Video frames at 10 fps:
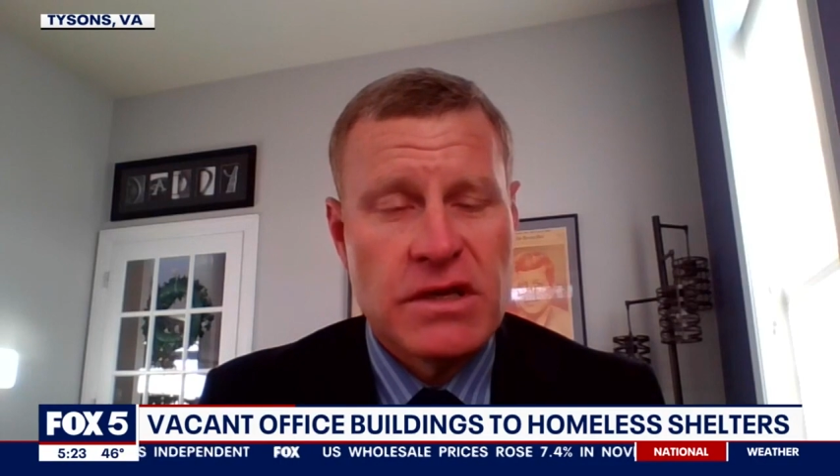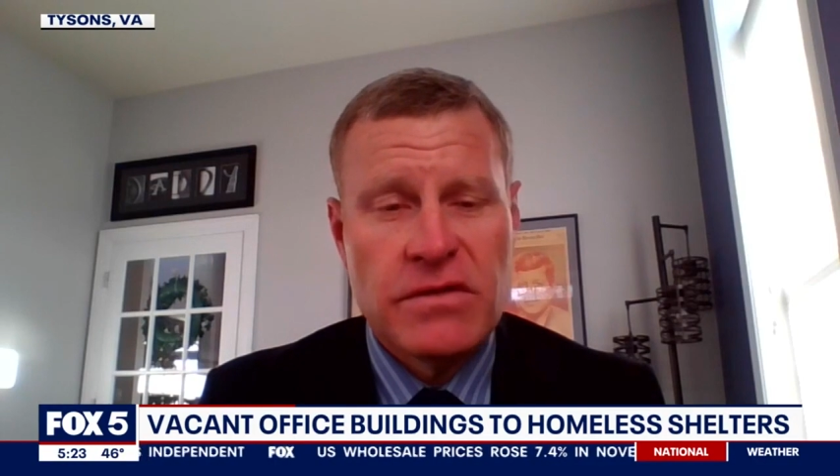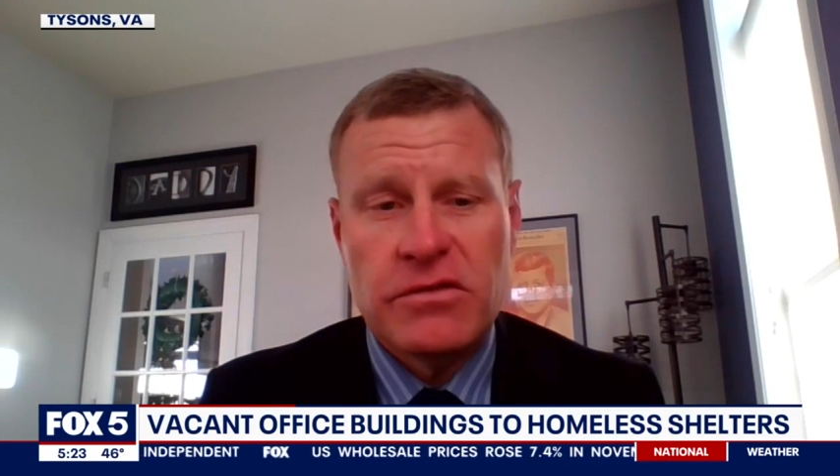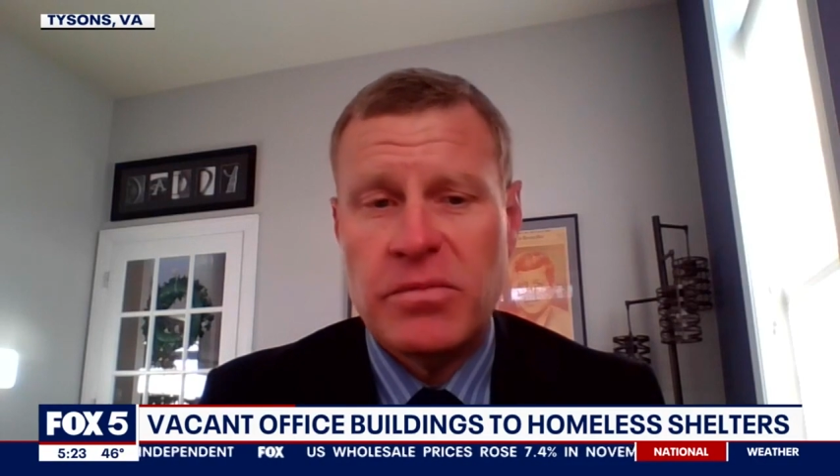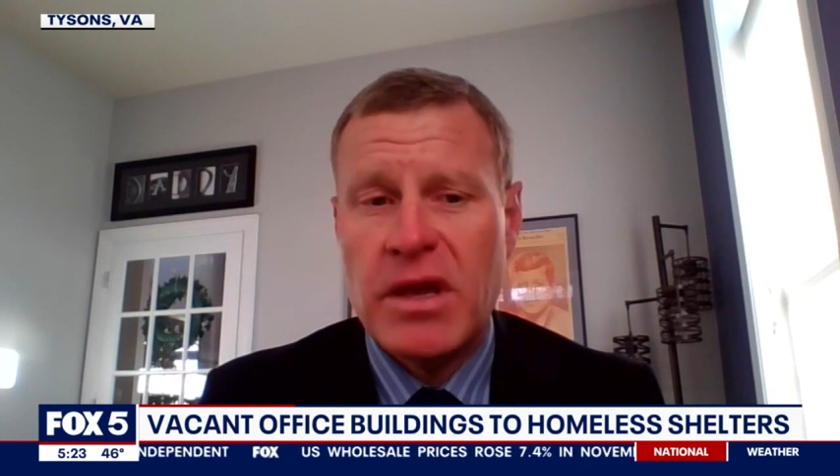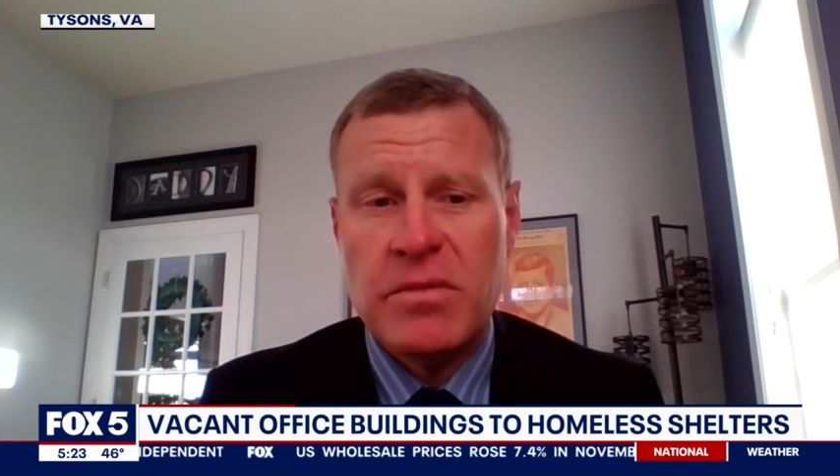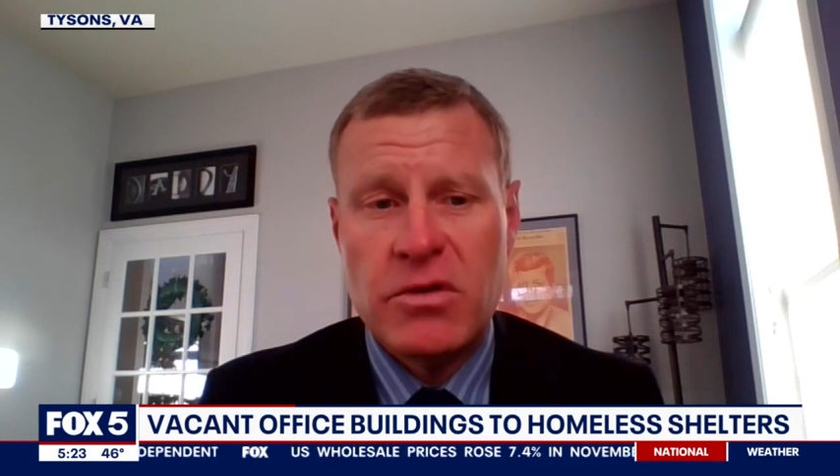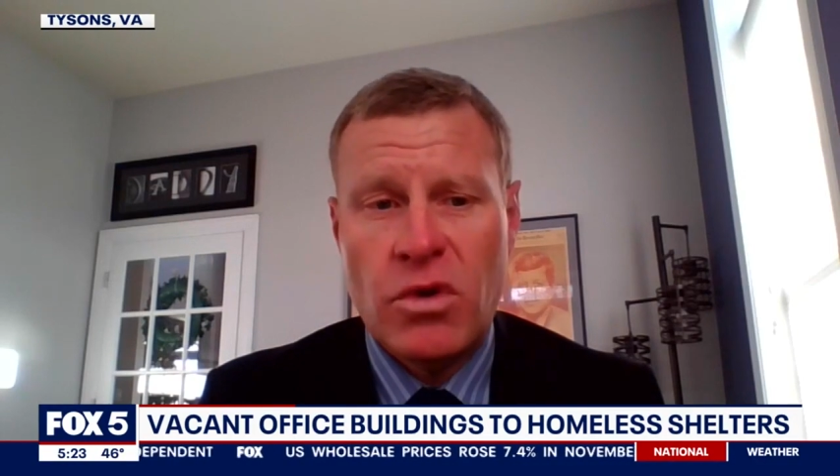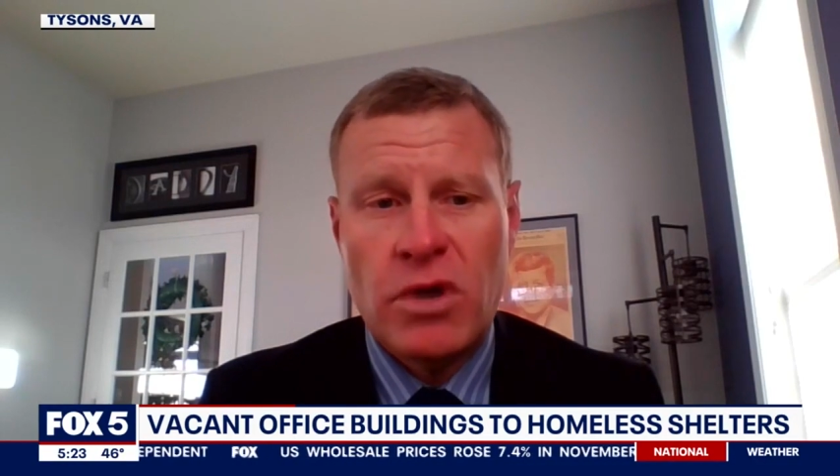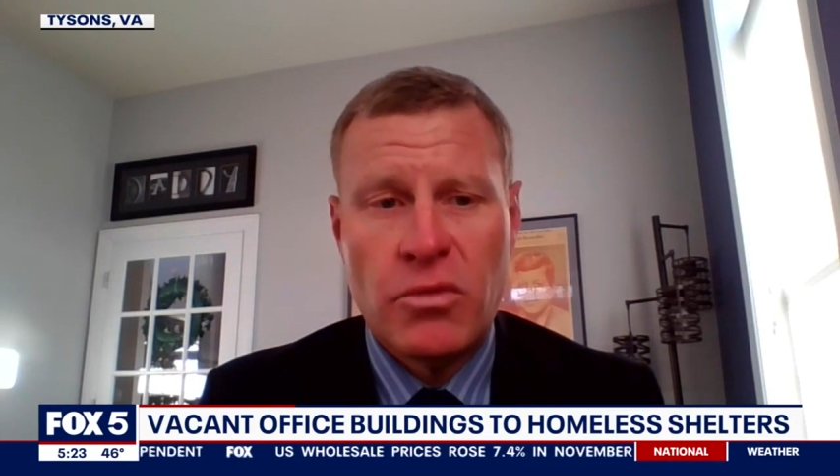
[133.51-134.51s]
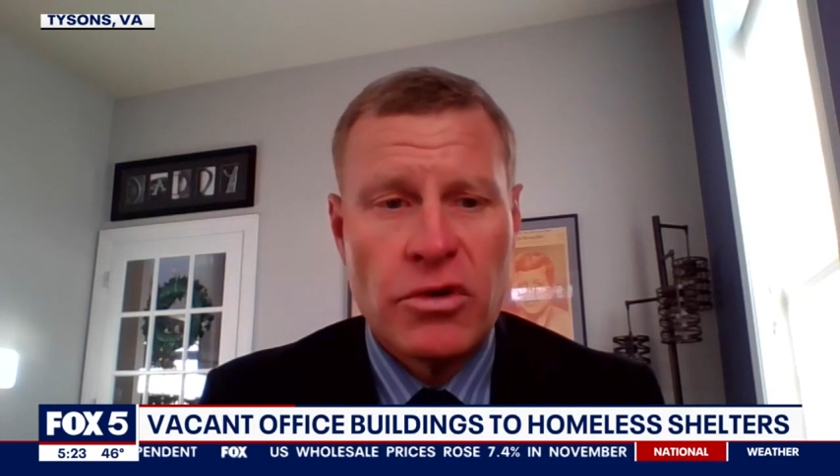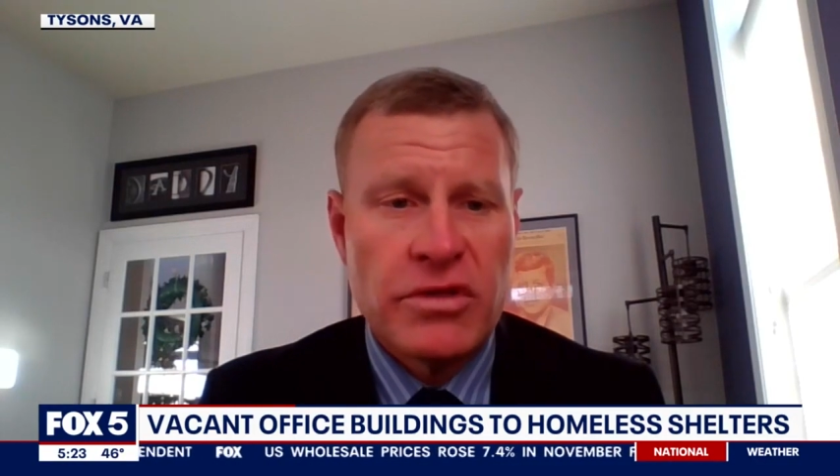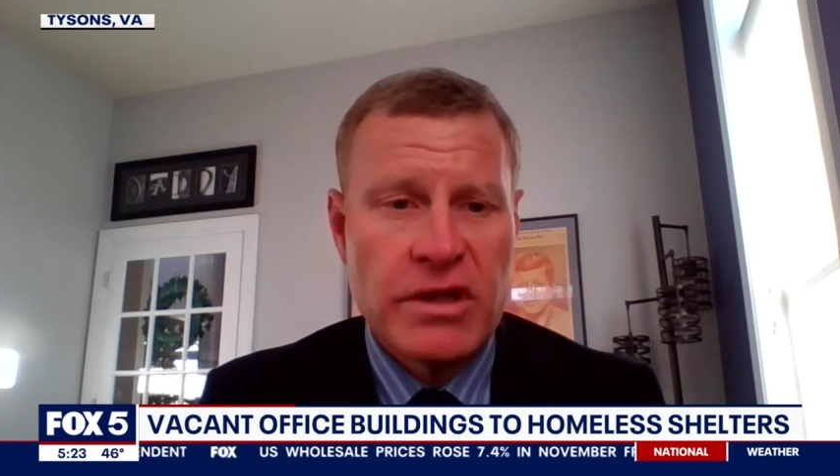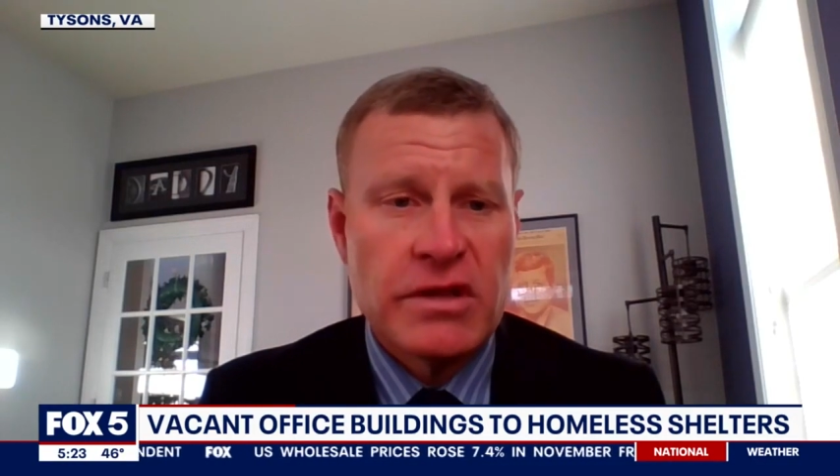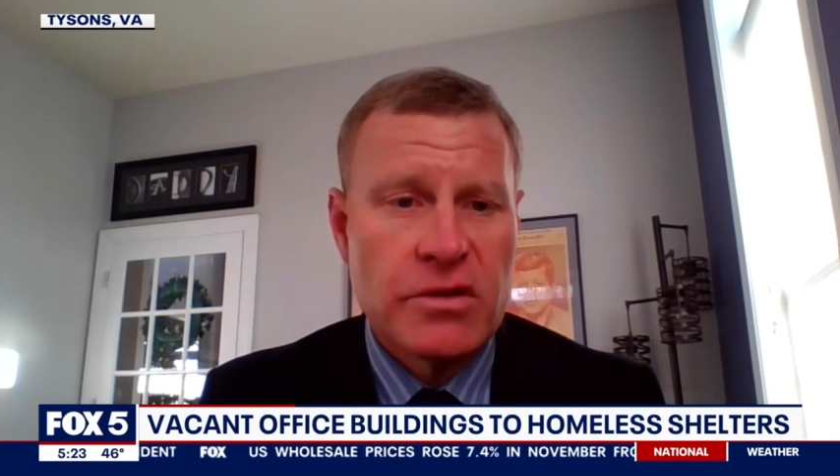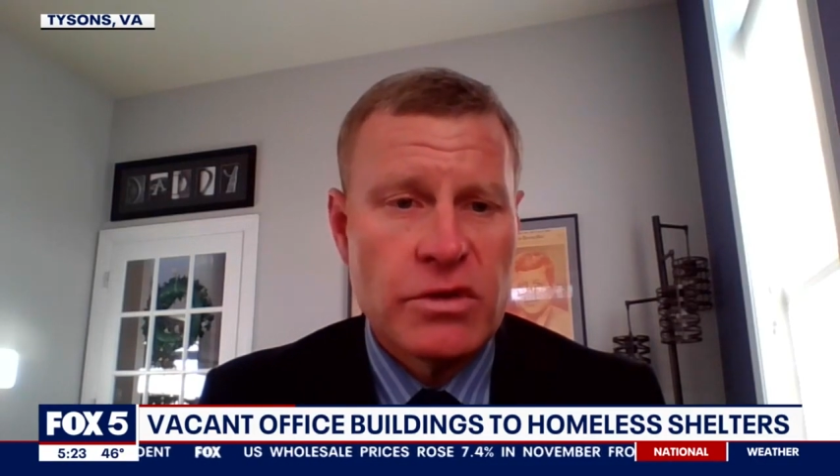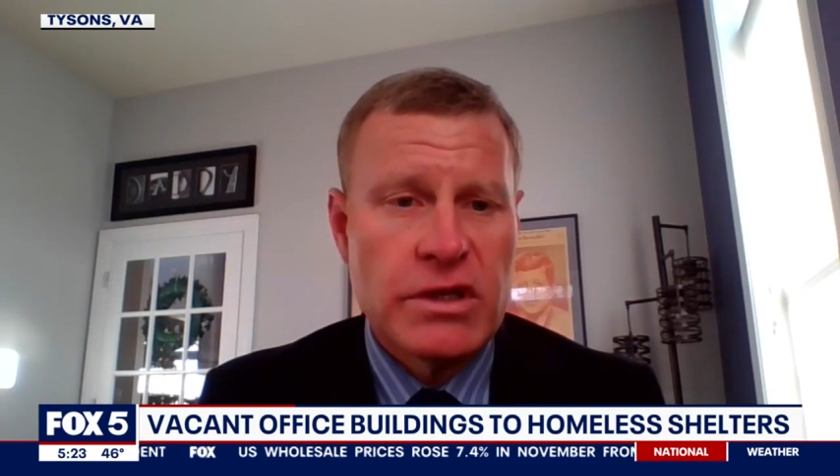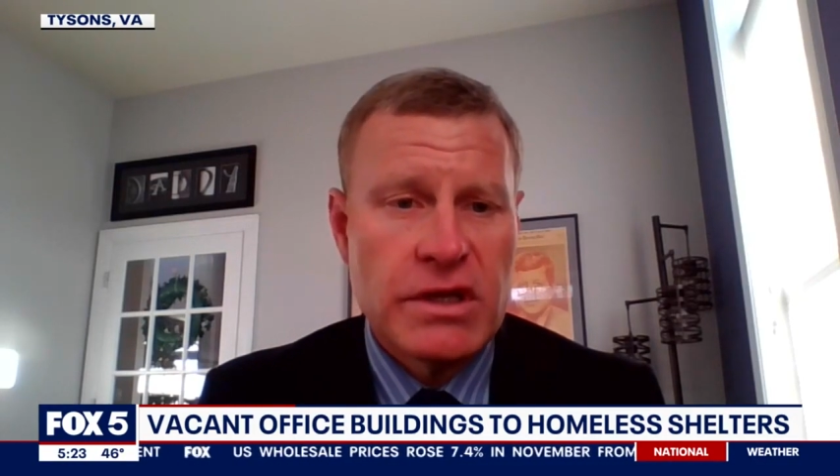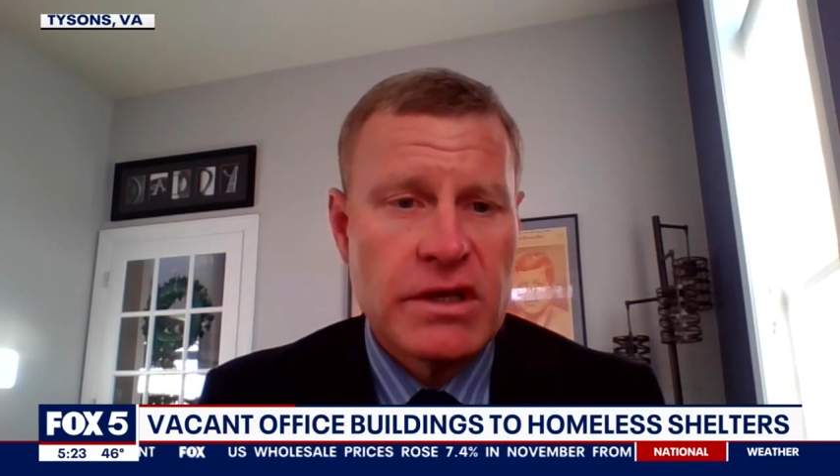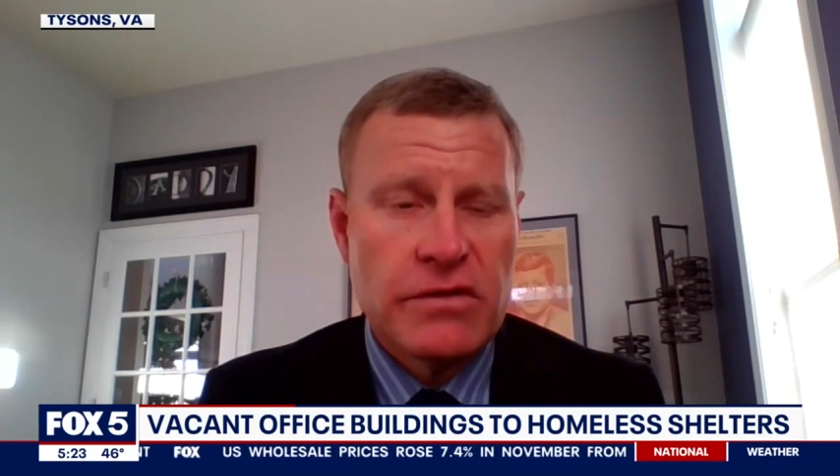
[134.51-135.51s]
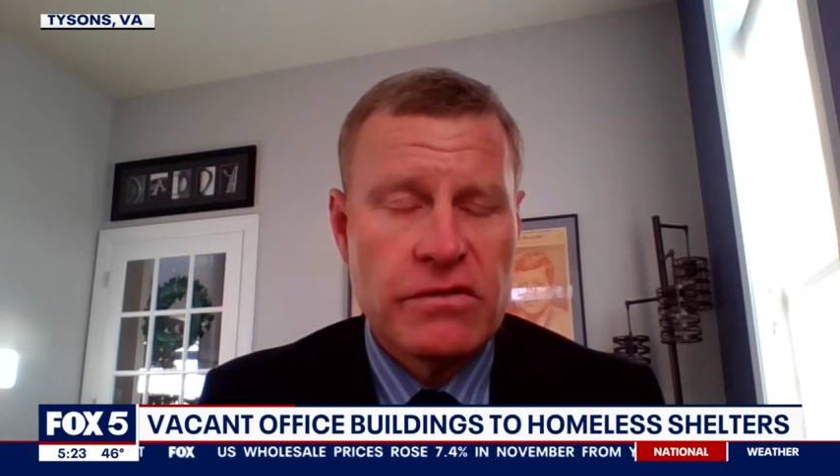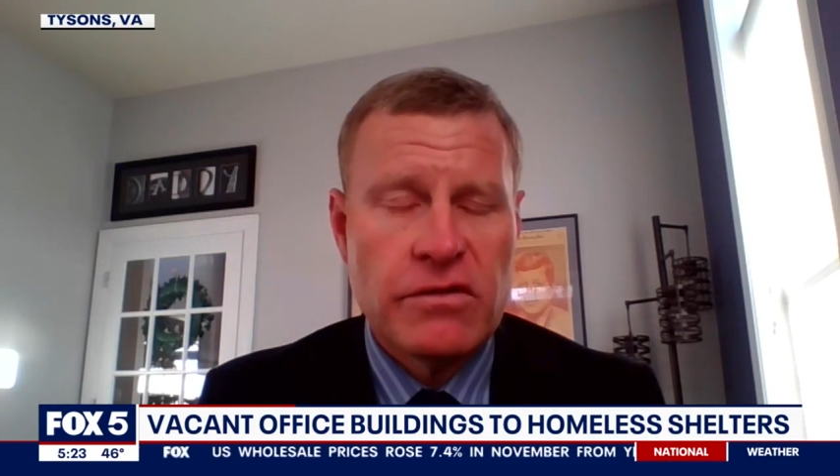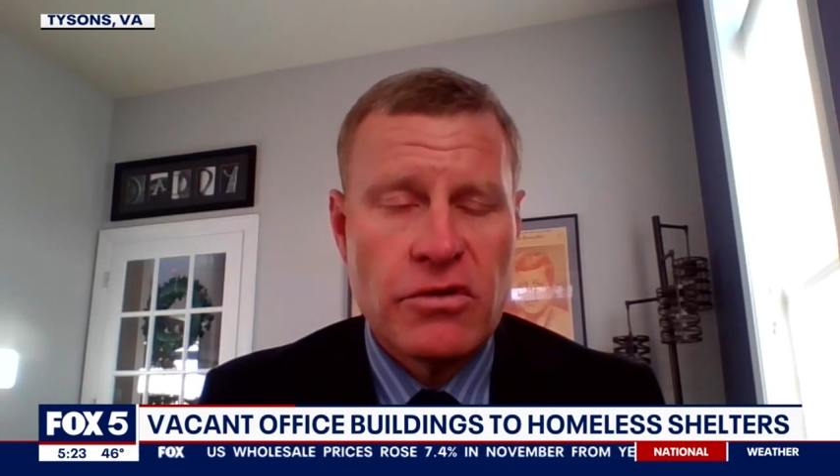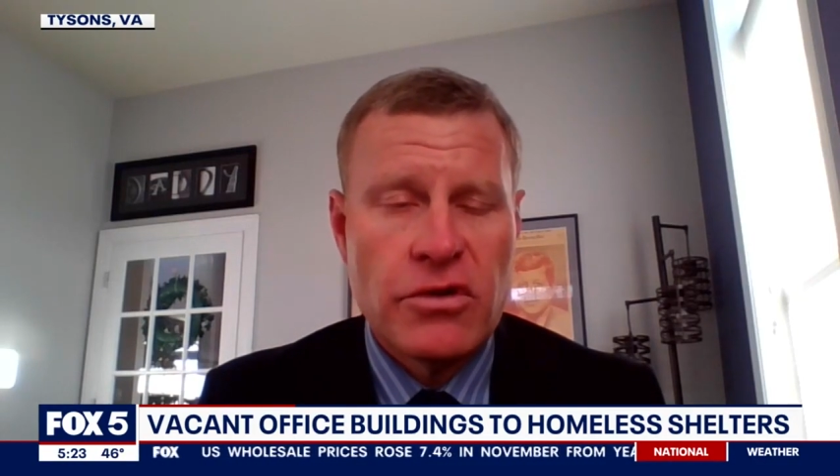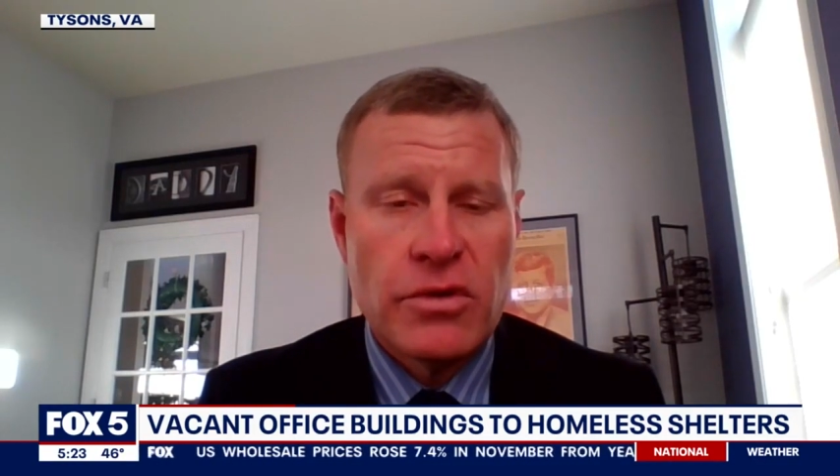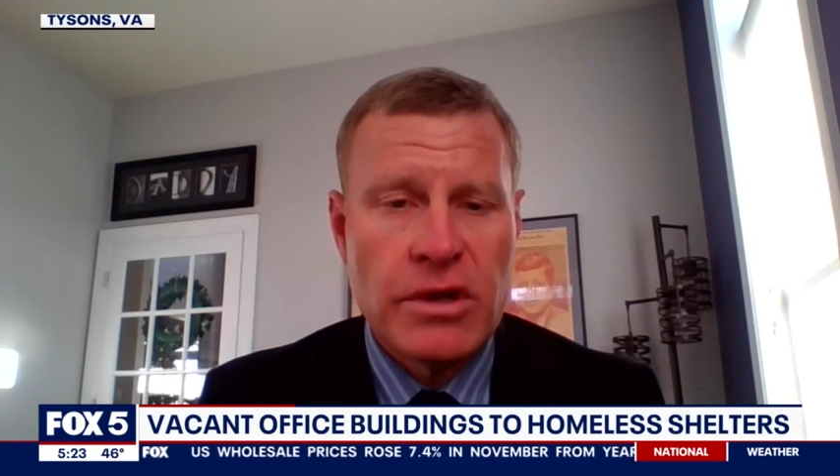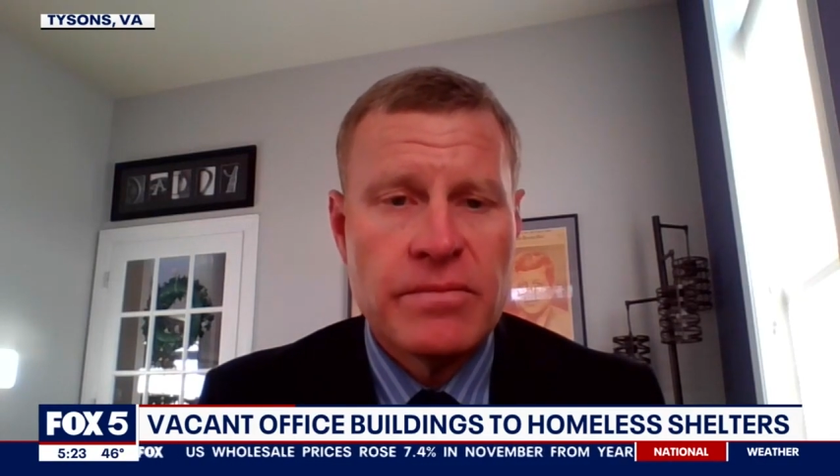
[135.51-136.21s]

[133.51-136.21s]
And this may be one more thing that we can consider.